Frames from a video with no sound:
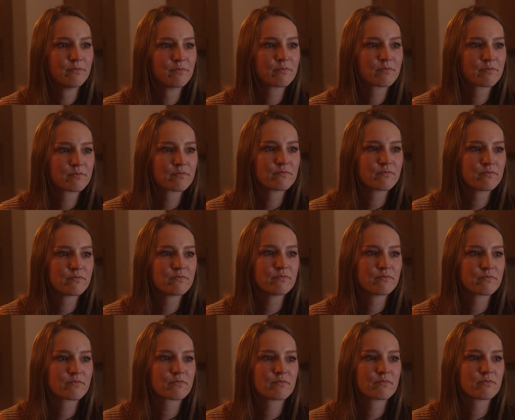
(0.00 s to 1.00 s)

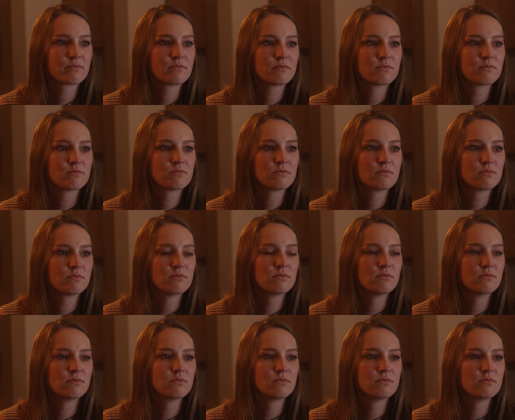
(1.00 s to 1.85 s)
(no one is talking)